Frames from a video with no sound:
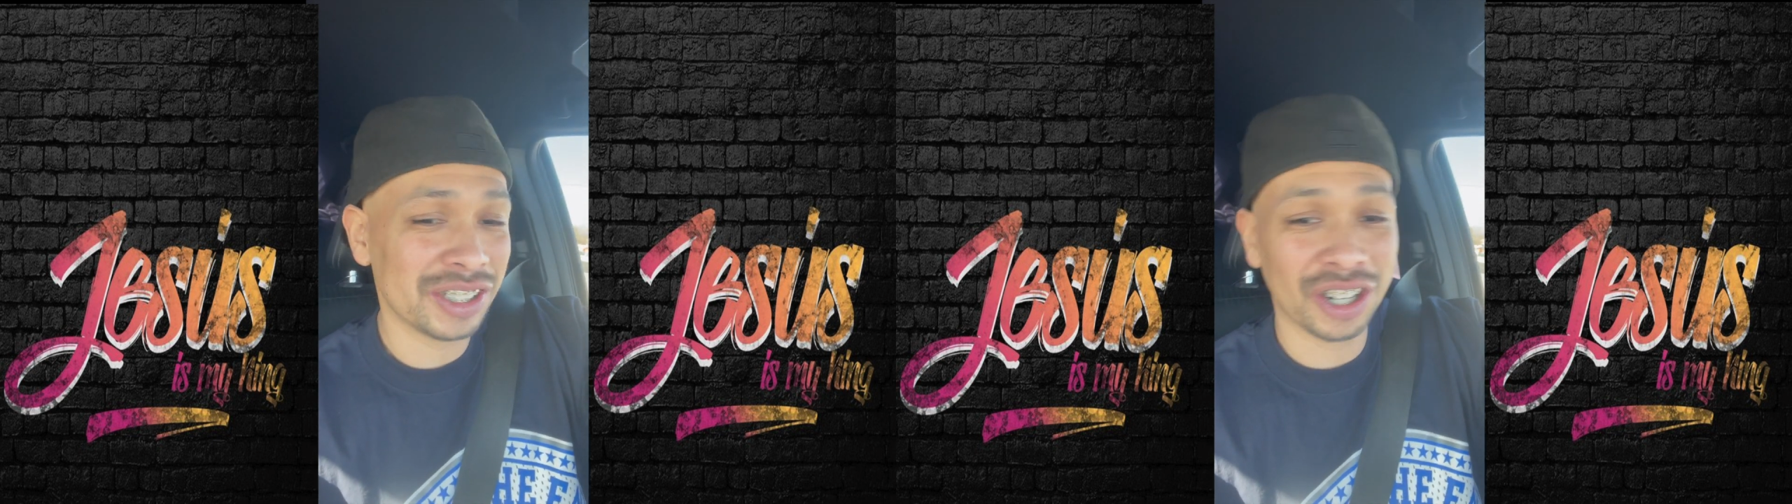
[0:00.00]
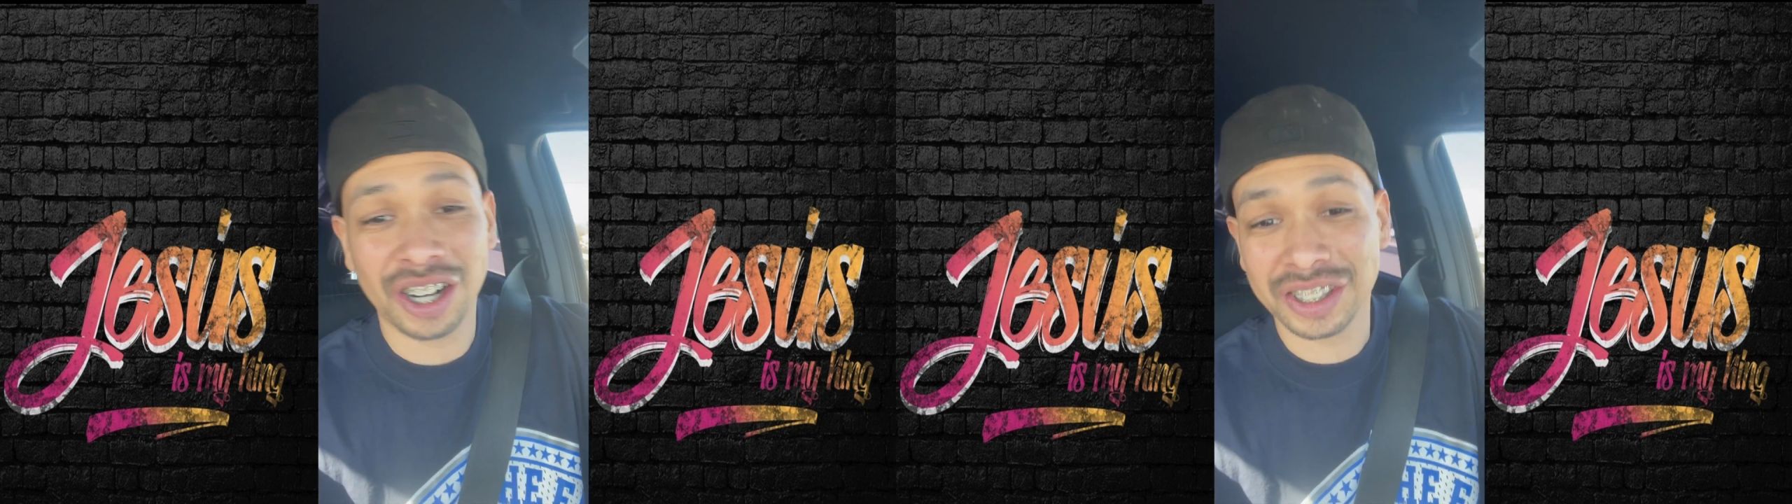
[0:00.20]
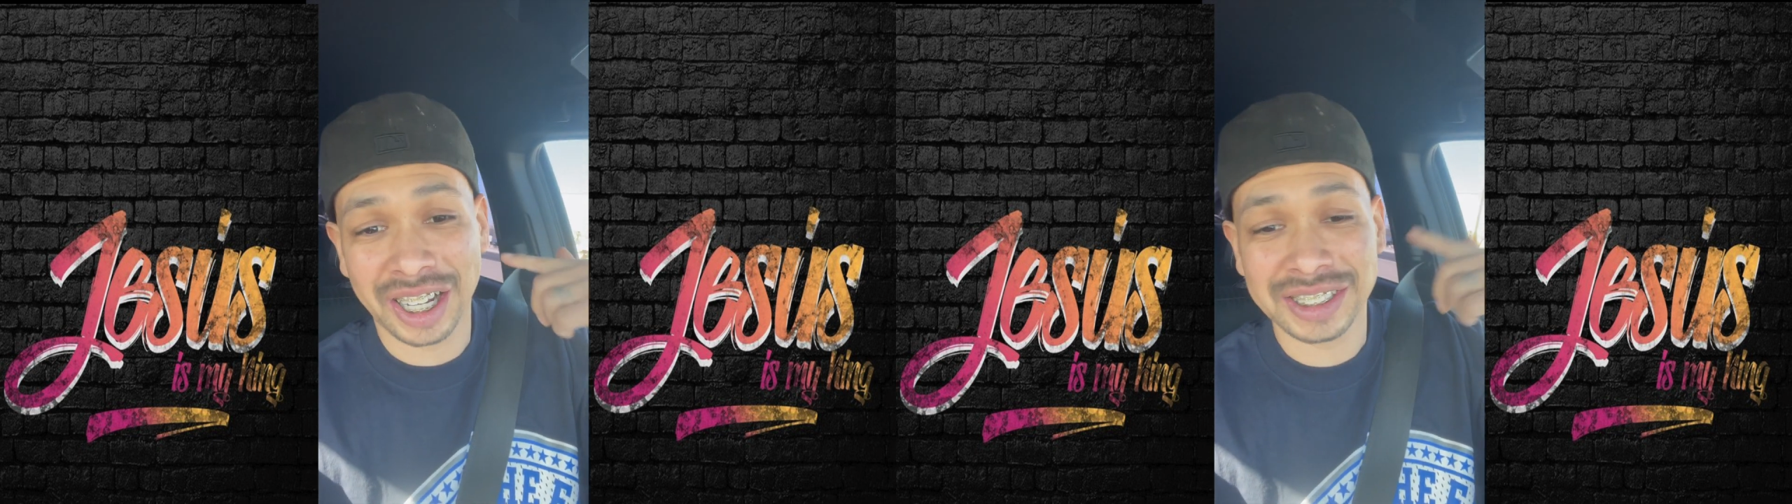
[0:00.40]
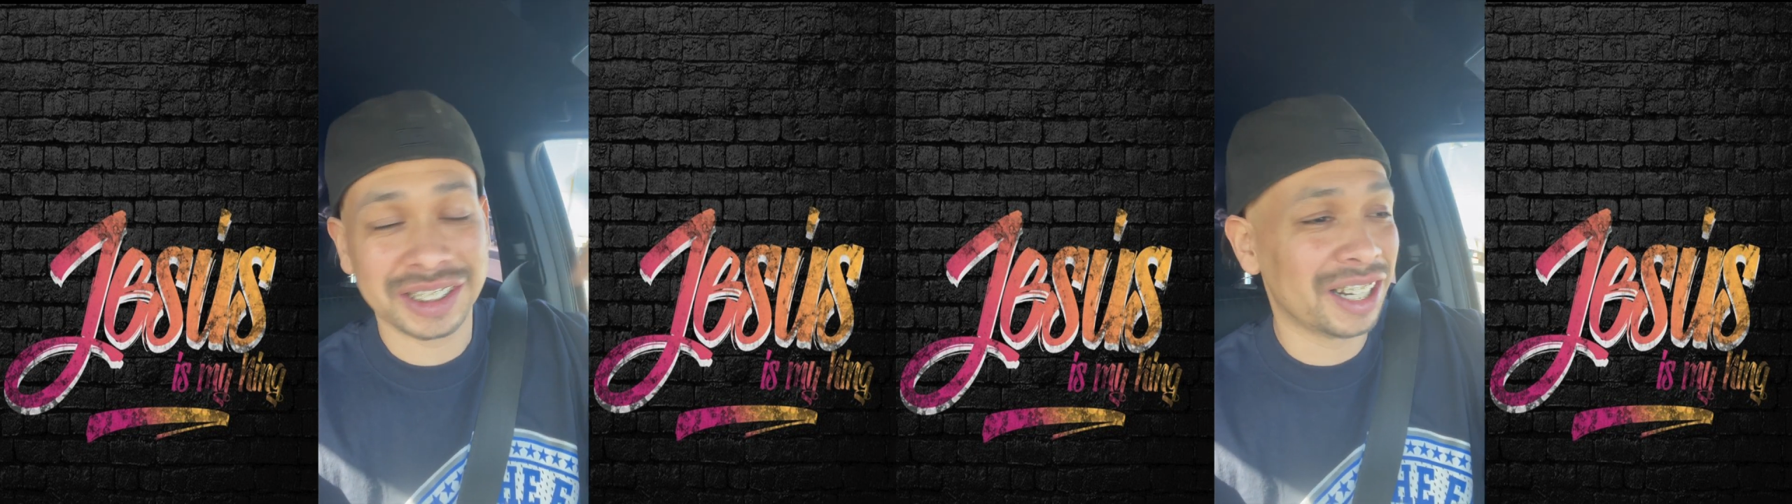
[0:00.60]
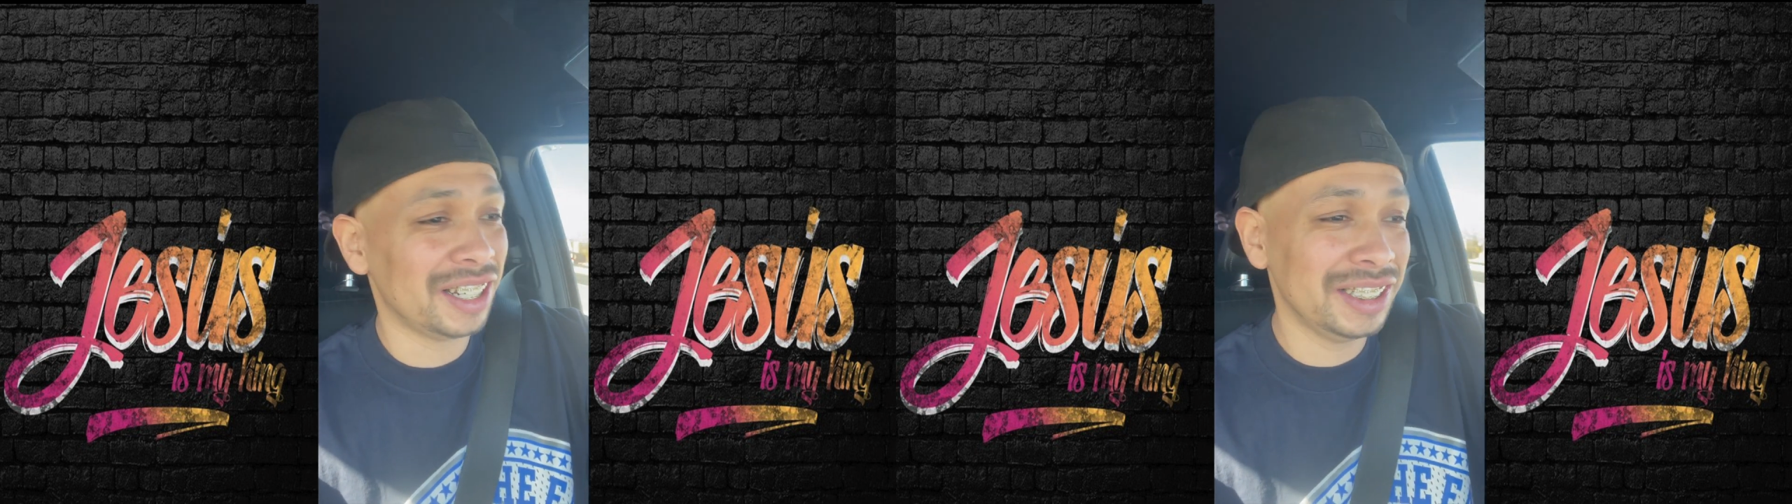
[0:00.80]
Our thoughts are
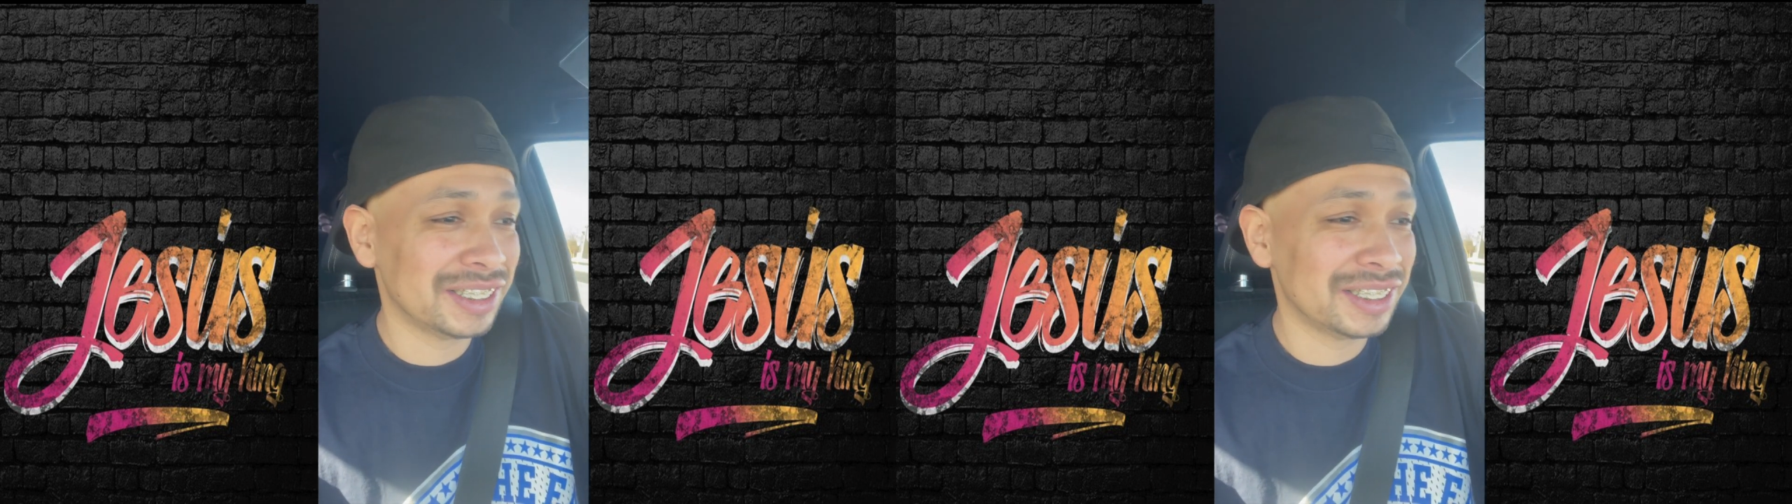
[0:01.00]
not his